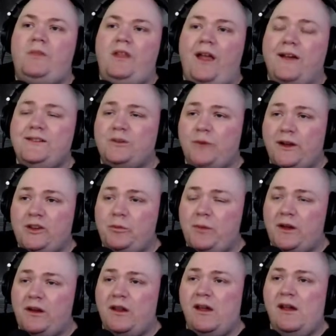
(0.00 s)
That's the way it's
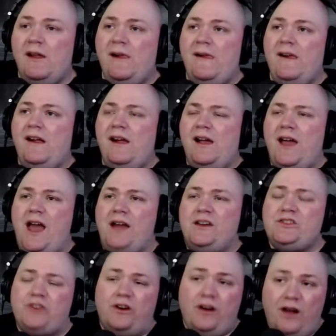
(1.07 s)
been. And it
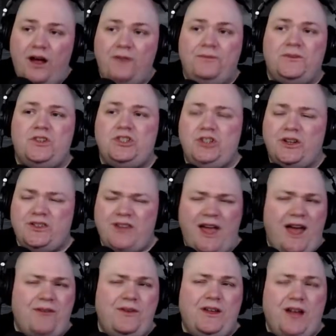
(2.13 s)
started off just
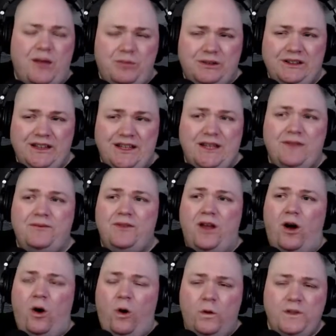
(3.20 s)
having, I believe,
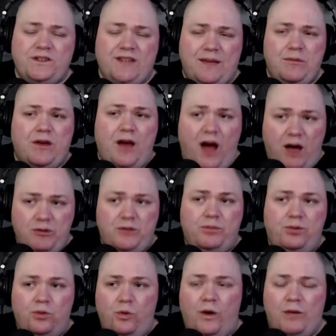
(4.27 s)
all the same common
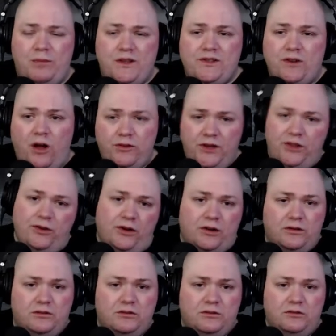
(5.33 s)
pool weapons all the other
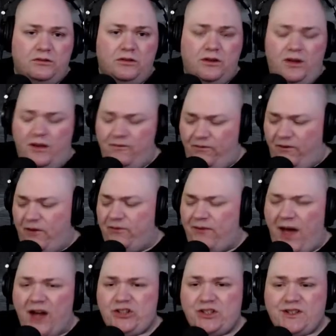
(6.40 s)

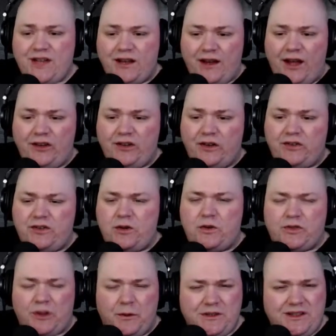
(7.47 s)
factions had access to.
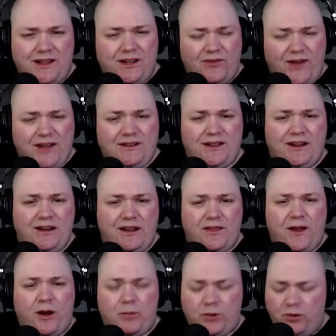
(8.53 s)
So there wasn't a lot of identity
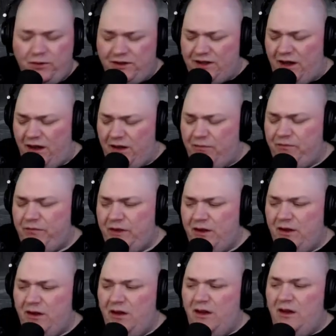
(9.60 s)
there. But over time,
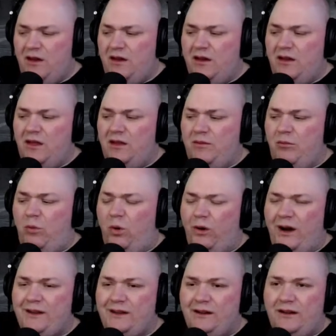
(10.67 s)
more
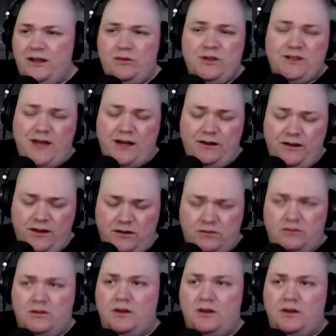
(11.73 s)
identity was added in.